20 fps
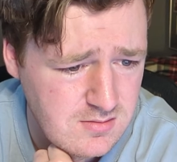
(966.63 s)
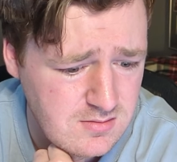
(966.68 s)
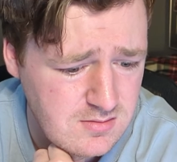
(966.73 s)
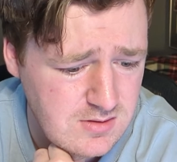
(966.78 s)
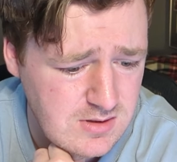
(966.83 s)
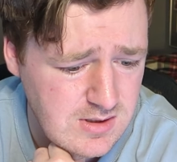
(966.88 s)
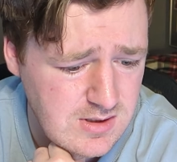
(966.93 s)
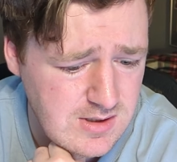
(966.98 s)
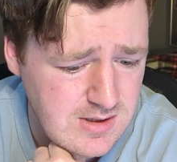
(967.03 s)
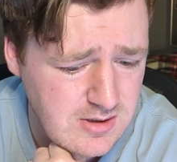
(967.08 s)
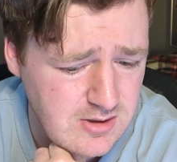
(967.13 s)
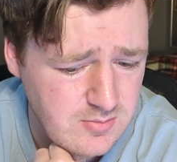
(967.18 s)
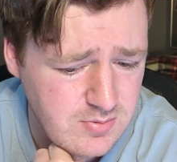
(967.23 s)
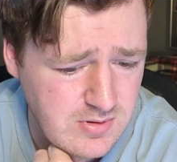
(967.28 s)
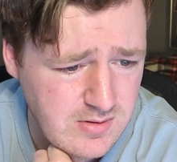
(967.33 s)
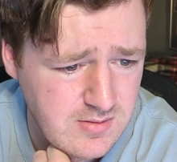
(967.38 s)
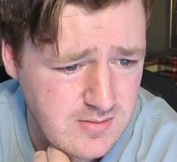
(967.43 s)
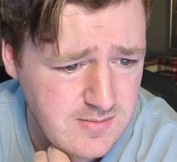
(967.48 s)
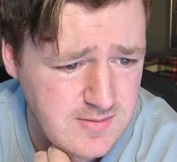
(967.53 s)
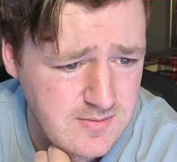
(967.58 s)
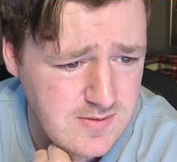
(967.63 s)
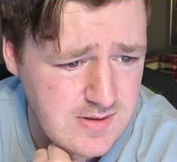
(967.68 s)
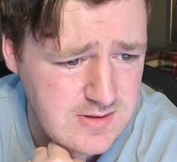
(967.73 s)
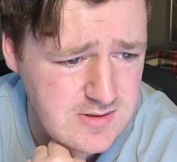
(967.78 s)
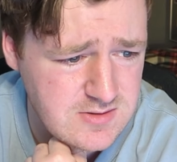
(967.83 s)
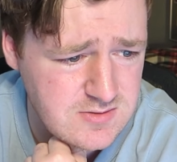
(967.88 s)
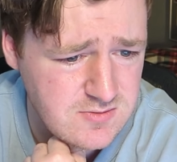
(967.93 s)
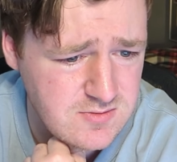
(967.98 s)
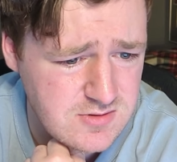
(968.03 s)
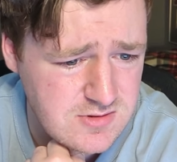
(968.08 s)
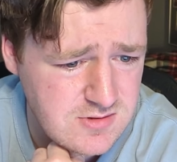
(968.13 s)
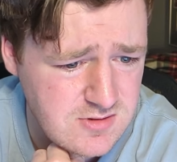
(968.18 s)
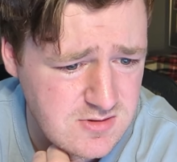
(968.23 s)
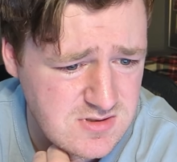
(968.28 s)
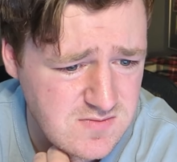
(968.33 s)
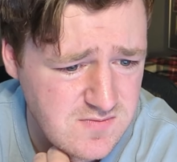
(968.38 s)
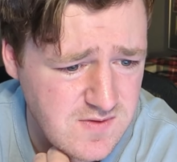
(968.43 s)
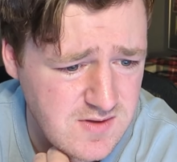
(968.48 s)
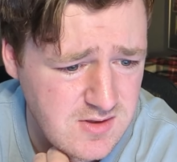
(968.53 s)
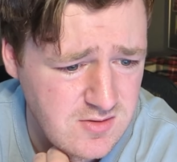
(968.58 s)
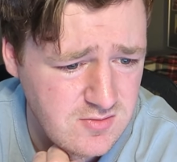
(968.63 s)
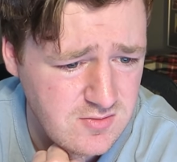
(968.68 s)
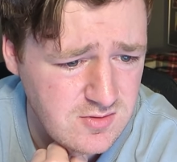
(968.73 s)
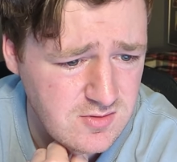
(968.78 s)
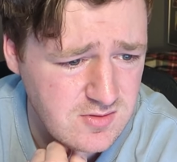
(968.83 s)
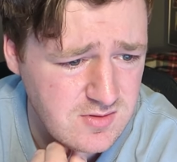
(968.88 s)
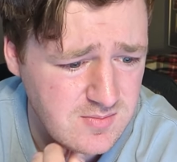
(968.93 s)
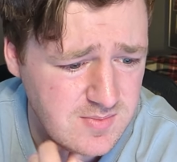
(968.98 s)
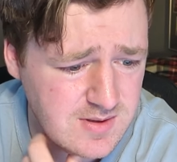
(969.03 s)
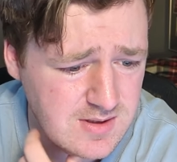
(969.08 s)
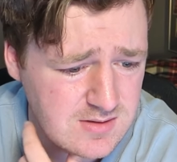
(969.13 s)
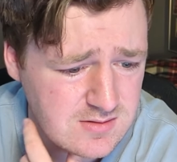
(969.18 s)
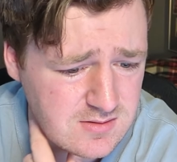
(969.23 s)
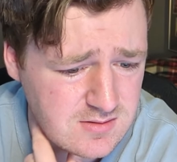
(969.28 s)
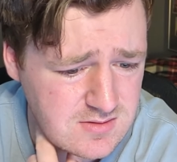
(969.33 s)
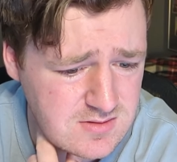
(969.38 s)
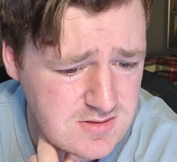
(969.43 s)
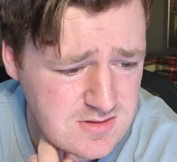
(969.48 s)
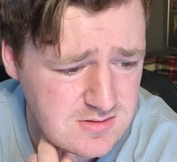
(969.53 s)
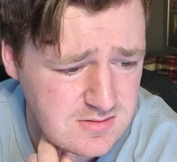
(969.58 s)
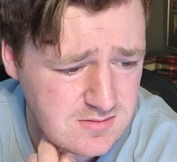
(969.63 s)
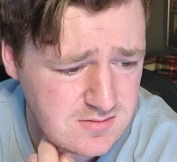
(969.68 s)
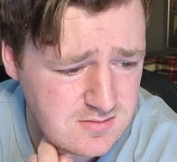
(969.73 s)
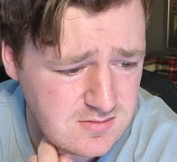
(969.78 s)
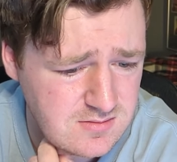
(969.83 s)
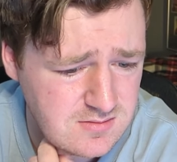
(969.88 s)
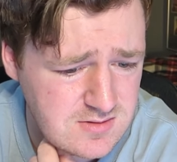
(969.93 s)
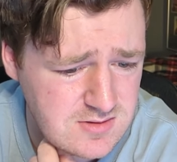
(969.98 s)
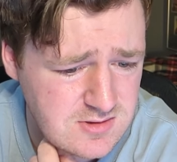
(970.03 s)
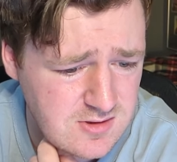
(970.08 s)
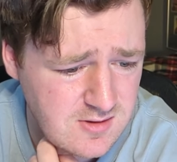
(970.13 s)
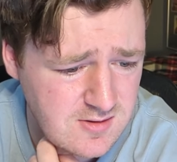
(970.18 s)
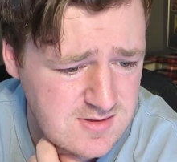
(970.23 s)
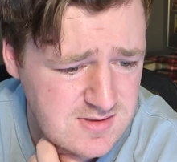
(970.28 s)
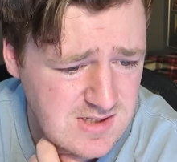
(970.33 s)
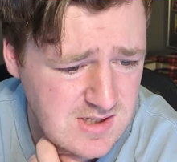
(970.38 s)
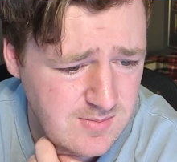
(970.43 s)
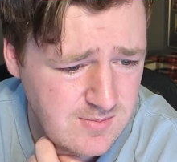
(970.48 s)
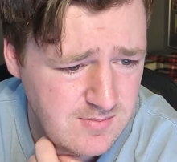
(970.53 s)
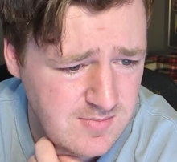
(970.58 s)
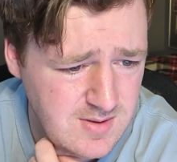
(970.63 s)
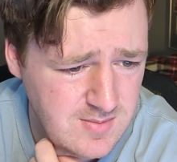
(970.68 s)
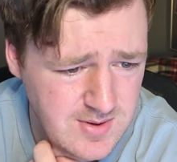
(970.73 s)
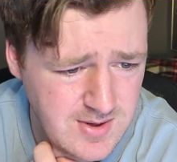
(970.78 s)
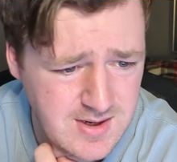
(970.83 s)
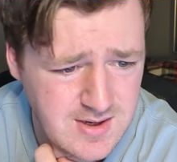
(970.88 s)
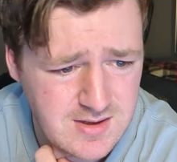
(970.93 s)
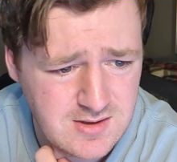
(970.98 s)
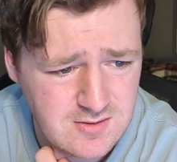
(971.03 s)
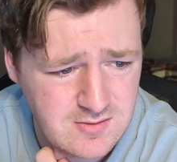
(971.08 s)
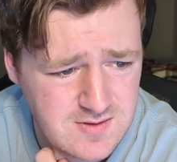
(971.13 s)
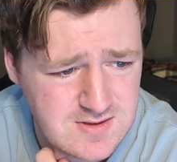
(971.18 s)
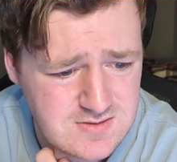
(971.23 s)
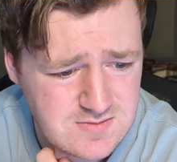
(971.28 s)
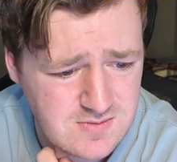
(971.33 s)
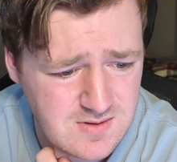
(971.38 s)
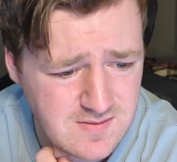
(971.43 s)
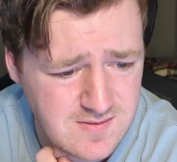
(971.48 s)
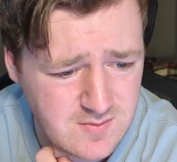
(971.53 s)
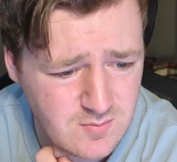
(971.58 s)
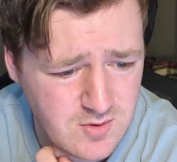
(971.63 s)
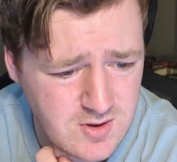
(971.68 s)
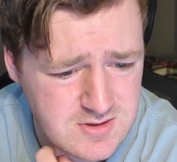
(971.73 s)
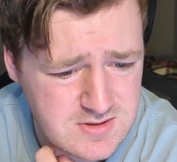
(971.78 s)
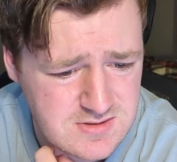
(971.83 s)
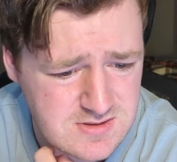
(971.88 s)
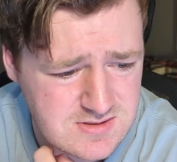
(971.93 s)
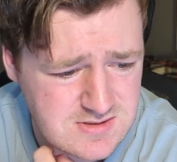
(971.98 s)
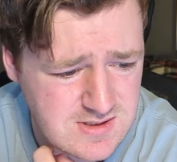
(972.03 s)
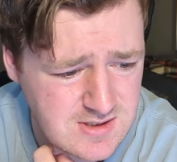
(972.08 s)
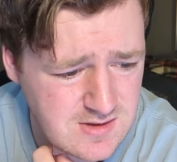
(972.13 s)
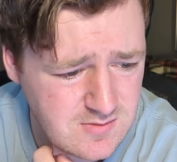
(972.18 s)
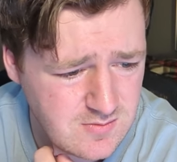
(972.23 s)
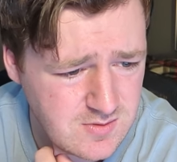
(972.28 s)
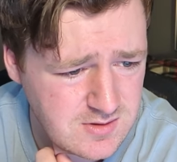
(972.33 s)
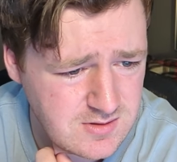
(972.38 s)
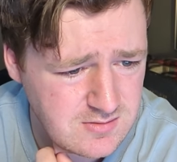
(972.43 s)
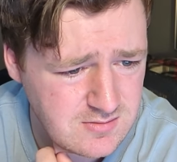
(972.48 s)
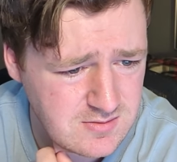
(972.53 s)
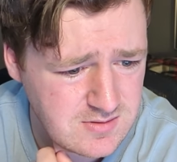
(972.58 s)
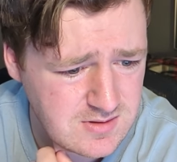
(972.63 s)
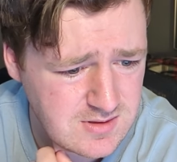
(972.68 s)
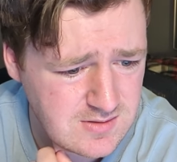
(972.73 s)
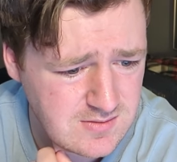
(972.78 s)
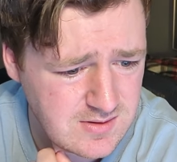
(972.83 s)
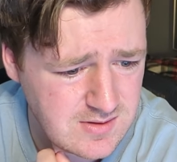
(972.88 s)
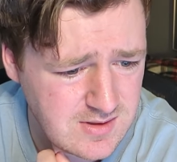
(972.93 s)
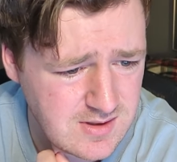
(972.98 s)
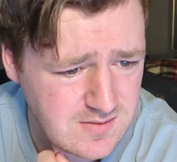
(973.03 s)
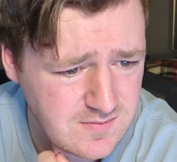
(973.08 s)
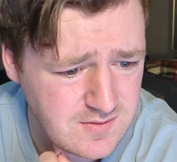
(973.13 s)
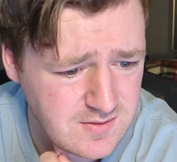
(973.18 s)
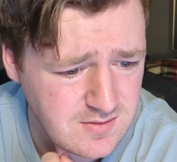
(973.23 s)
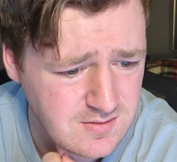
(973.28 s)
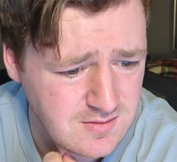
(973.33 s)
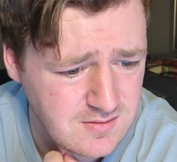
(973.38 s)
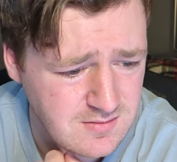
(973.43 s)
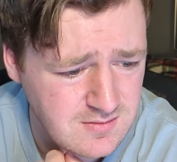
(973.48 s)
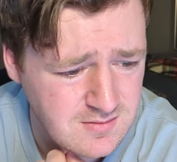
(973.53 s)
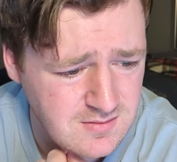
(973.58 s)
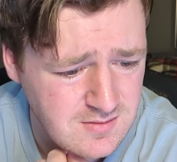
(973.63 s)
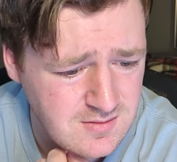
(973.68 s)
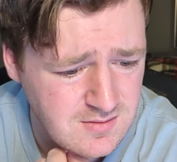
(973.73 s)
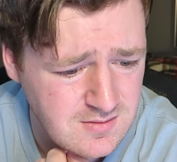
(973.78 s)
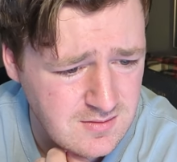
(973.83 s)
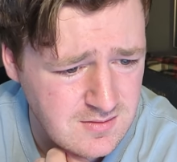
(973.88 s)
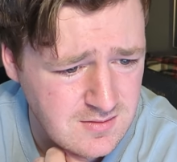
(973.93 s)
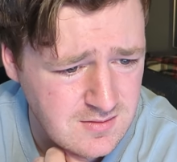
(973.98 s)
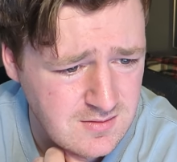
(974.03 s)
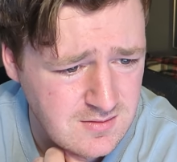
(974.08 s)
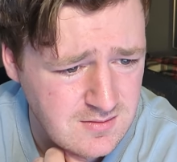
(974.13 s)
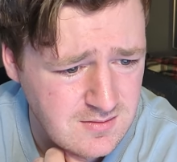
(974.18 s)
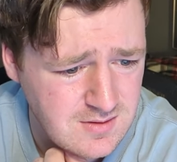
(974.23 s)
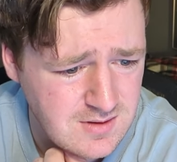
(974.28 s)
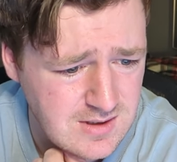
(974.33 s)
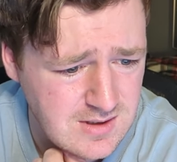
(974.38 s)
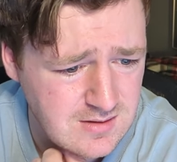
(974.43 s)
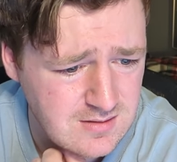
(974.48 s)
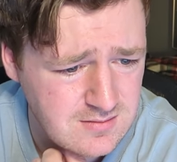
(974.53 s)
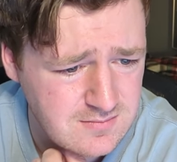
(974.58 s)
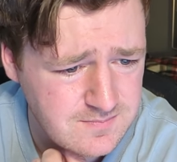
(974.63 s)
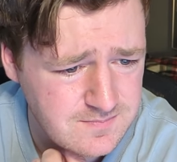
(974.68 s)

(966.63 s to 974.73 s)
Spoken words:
Yeah, it'll probably be Raiders Roosters if I don't do the Panthers Sharks game. Maybe I could do this one and then watch the second one too right after. Yeah.